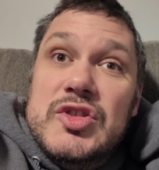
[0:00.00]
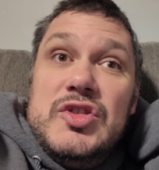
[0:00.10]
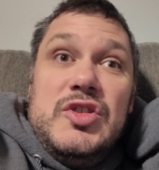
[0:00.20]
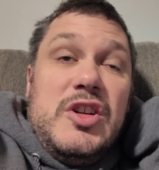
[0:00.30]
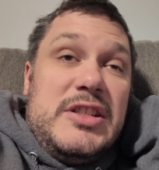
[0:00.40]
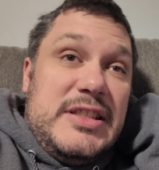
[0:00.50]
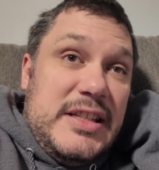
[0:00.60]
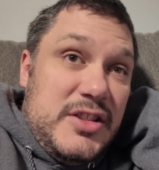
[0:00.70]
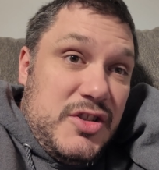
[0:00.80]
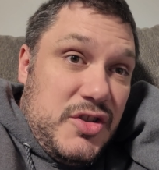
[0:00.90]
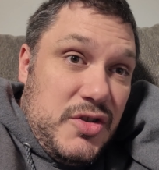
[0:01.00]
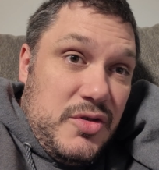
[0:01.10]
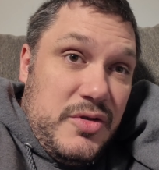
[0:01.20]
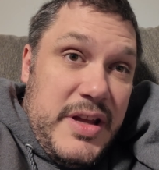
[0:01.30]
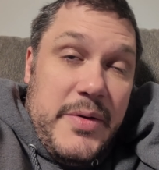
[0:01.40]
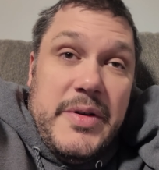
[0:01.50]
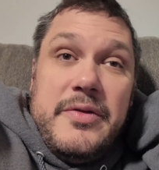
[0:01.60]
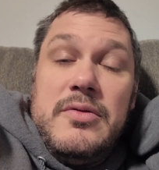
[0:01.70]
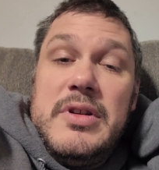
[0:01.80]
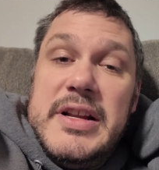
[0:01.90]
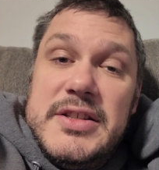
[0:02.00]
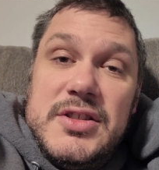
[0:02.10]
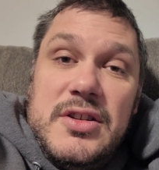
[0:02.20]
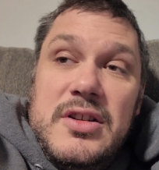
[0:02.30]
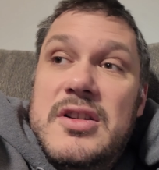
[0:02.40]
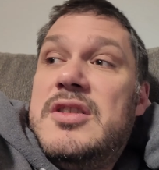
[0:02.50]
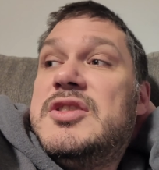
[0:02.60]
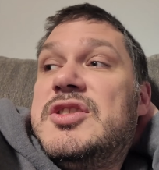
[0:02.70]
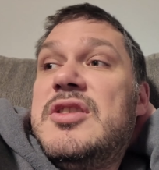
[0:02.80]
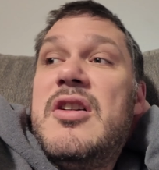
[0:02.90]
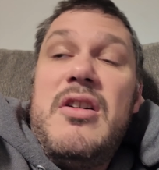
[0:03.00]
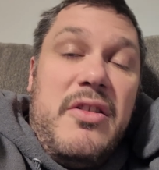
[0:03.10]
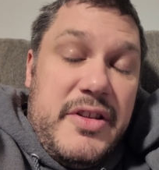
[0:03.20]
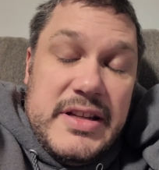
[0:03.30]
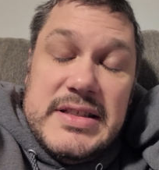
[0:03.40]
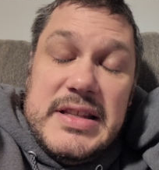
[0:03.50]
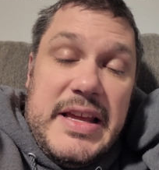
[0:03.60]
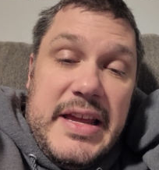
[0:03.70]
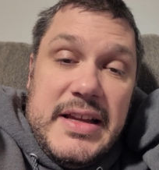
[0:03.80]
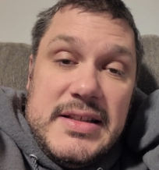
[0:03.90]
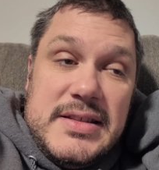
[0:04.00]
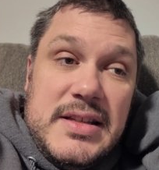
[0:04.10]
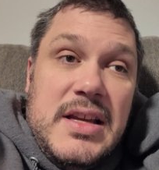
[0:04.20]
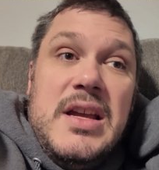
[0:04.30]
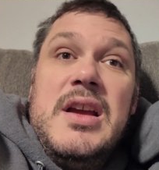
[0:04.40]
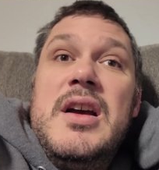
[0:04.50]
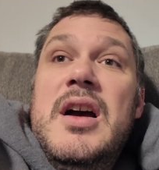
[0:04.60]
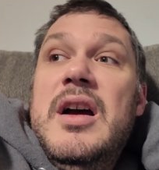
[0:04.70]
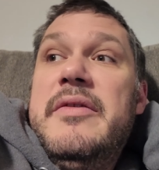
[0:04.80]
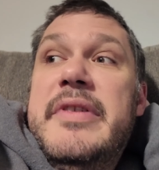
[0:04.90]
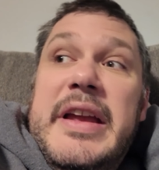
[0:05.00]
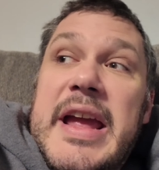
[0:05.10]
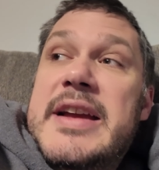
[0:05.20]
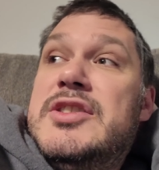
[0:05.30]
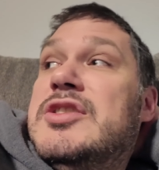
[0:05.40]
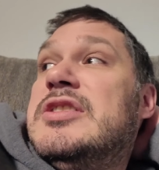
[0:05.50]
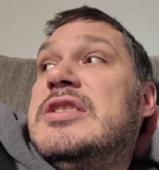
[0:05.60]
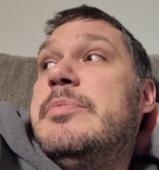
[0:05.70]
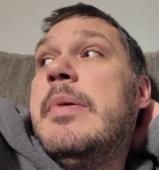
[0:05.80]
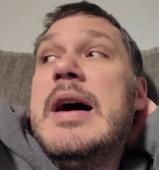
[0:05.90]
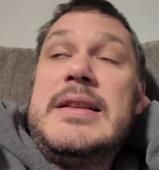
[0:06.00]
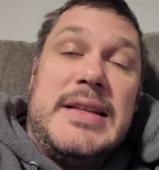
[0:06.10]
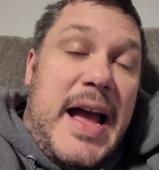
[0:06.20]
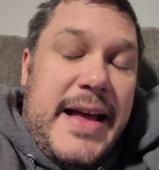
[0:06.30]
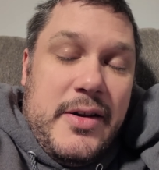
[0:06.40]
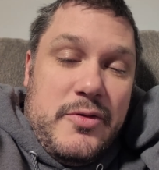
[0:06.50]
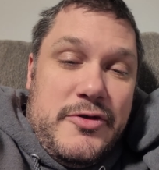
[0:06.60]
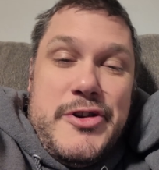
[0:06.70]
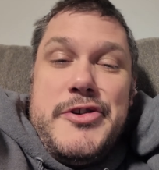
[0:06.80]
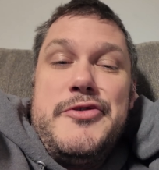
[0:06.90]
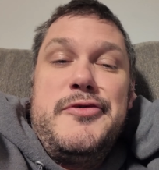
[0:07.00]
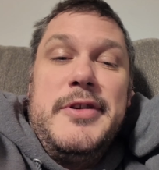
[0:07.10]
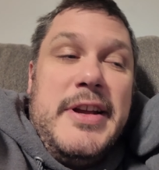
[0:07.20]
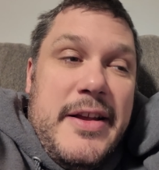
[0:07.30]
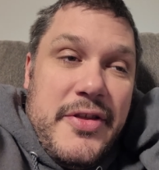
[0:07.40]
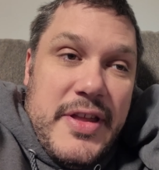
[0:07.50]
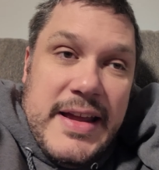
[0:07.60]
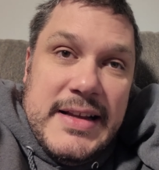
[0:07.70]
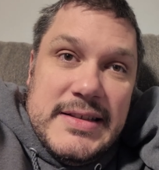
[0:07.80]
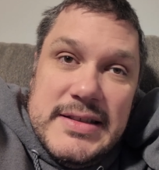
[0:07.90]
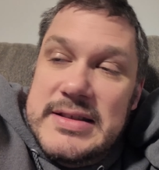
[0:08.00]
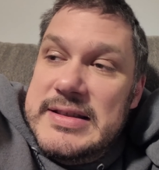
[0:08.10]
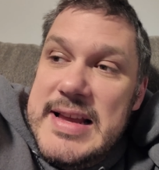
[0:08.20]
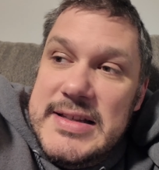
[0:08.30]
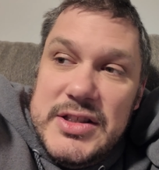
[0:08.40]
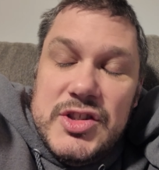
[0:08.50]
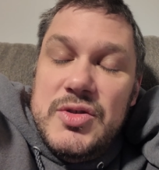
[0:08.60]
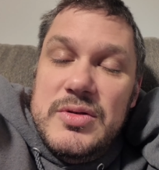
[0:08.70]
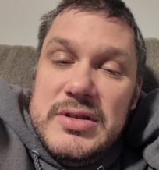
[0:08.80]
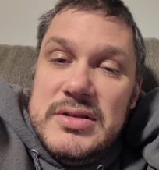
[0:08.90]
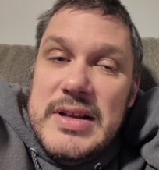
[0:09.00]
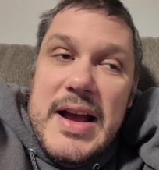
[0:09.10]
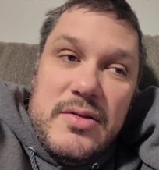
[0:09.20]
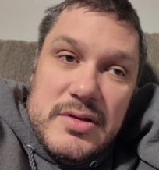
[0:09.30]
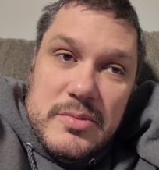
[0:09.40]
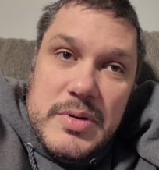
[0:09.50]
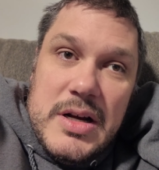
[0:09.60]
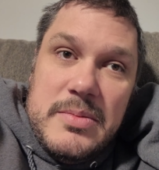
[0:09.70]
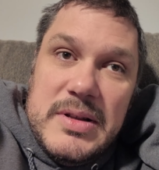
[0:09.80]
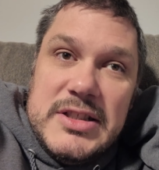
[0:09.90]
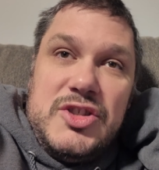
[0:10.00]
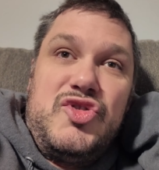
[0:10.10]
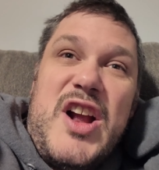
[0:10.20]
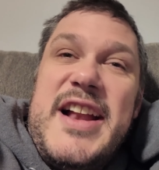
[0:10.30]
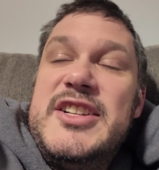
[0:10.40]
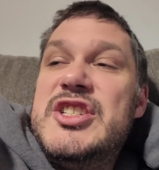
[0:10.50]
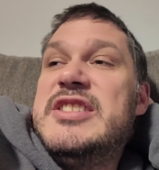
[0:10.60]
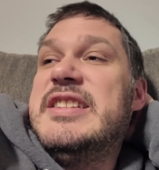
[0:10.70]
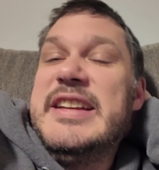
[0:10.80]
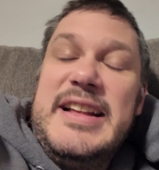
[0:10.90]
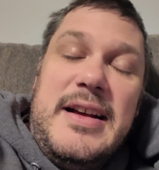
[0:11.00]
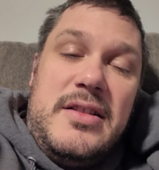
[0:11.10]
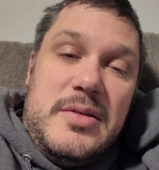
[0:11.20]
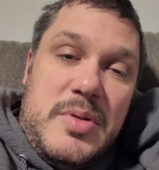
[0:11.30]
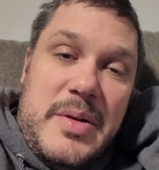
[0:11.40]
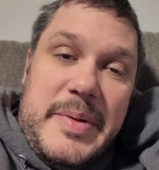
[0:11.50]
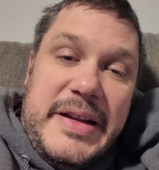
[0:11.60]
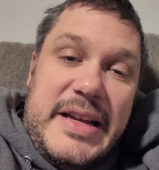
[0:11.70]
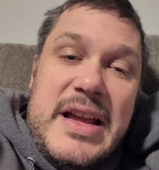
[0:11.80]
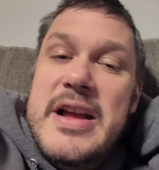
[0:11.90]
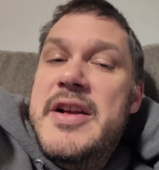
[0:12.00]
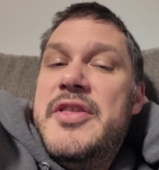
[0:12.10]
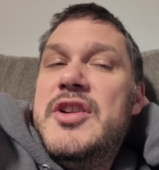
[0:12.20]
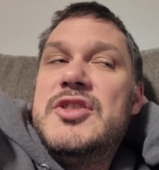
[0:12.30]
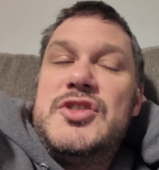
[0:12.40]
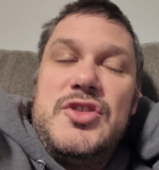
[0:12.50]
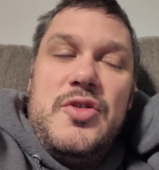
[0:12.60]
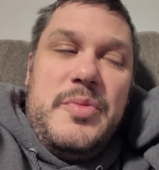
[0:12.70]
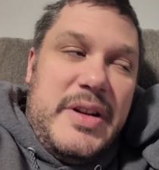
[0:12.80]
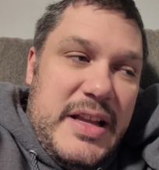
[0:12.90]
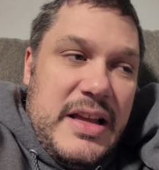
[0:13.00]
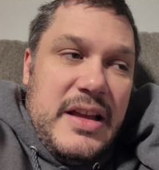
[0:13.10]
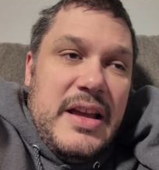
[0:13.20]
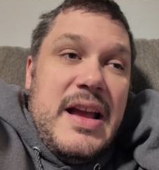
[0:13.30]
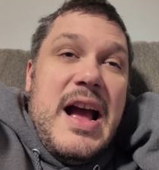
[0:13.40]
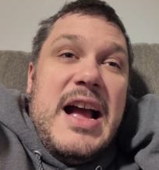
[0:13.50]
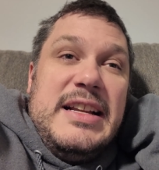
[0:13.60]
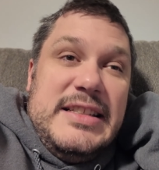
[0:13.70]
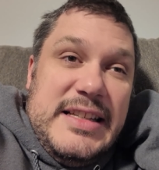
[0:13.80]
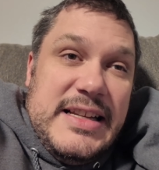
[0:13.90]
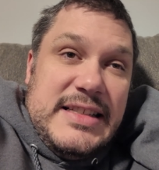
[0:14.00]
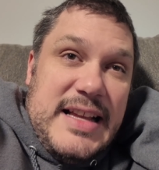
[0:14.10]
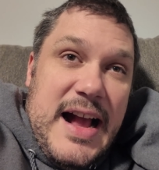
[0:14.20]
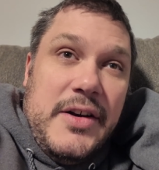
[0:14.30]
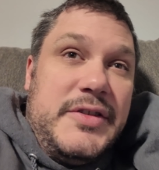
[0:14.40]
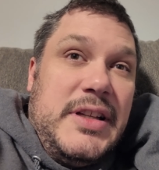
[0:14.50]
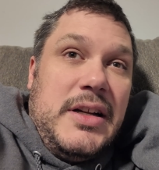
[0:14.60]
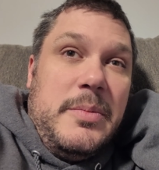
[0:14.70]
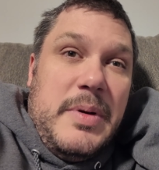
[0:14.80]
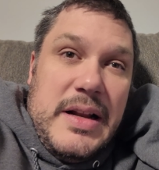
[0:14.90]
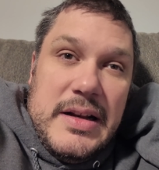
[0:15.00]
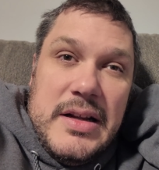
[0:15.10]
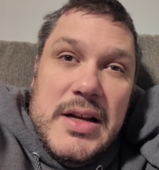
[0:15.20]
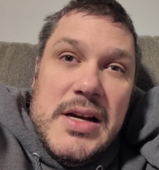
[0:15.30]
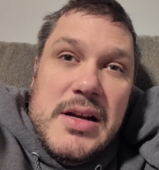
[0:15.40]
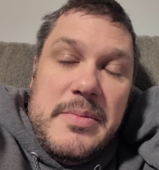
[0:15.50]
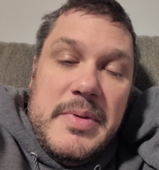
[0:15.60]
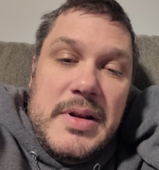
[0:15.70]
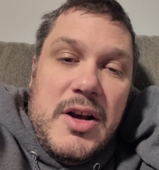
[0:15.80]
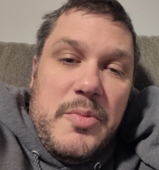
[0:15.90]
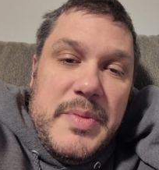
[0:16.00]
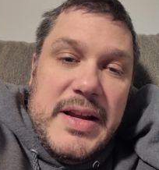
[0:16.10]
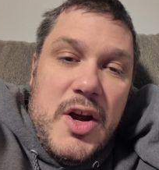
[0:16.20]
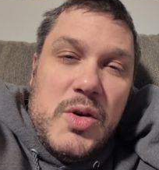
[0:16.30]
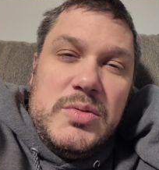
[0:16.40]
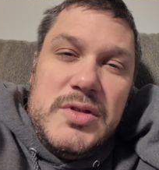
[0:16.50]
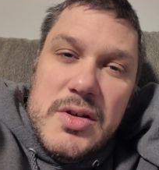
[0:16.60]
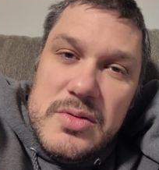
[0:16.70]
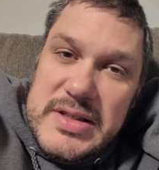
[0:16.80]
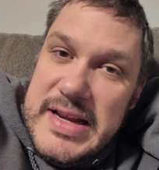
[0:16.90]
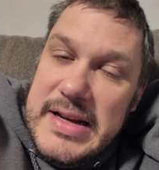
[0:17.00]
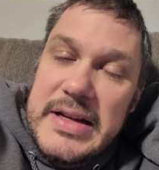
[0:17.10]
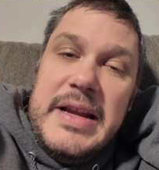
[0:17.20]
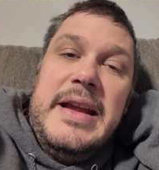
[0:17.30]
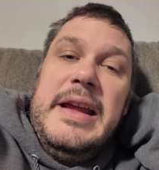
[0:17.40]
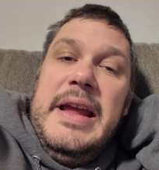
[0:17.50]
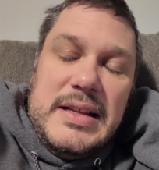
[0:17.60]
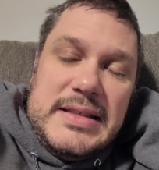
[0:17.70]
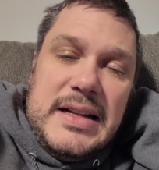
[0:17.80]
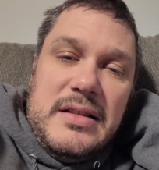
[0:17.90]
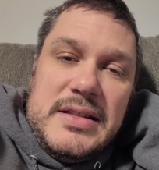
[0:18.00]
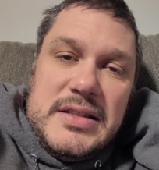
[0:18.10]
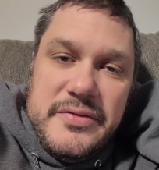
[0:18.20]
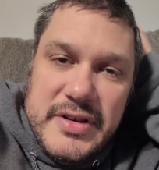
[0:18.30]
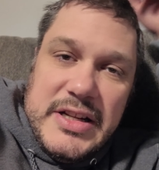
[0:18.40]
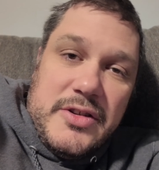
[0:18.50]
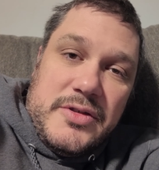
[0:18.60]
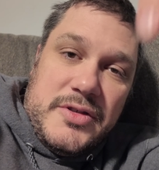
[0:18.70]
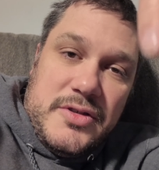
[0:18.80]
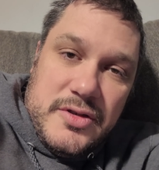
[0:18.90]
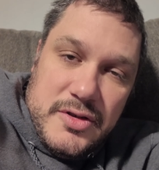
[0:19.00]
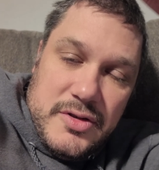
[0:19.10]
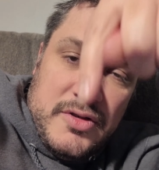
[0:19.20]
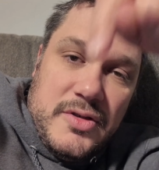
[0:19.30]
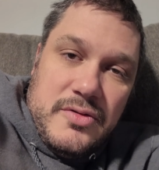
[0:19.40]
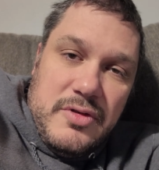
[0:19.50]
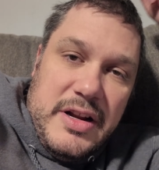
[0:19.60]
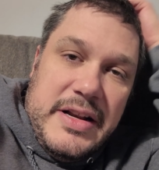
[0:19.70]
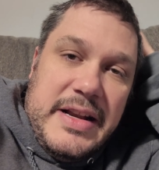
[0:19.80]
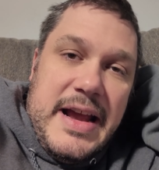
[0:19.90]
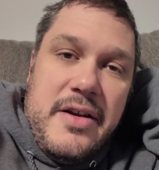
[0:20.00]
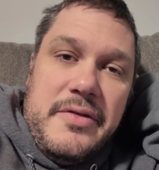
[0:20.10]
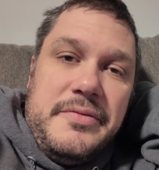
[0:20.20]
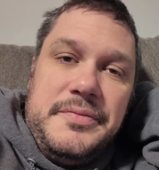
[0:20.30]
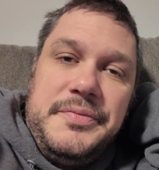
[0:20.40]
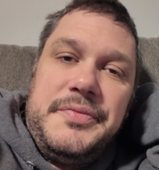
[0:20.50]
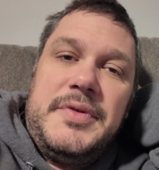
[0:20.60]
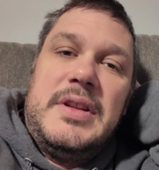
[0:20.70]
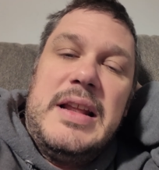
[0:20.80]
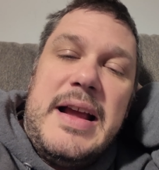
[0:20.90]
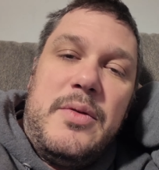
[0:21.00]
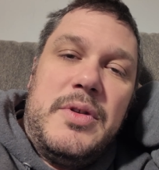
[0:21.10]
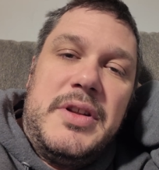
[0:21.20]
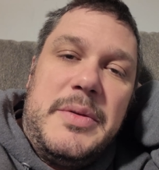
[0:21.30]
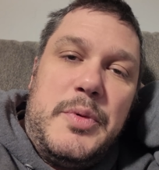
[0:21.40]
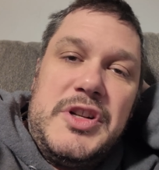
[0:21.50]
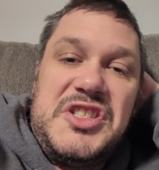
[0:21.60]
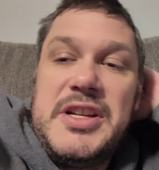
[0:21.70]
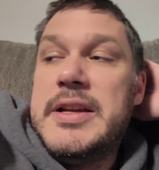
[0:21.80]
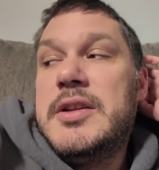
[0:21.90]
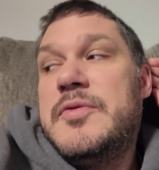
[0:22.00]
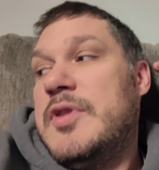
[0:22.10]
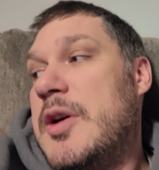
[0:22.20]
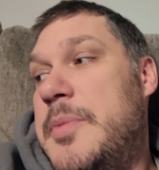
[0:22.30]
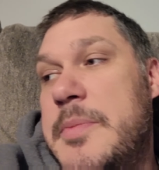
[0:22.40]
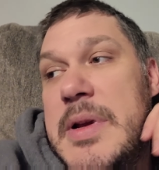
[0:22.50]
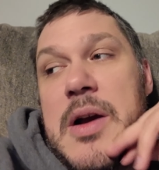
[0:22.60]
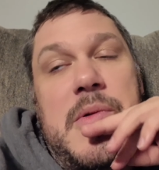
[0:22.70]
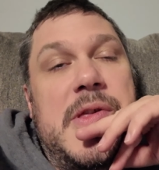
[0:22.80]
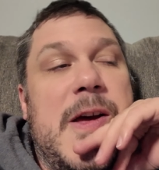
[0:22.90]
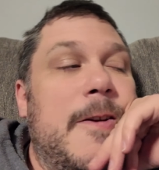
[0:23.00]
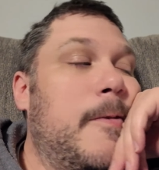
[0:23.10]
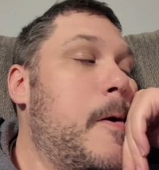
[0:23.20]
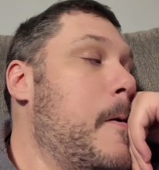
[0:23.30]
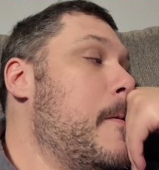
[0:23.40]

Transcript: looked into that we've researched all these things uh, vacation spots i don't know things things to do in, out in the public strategies to get out in the public there's so many ideas out there, but um, help me hone those in. Let's get a list of videos written down, and I really appreciate you for helping me out with that.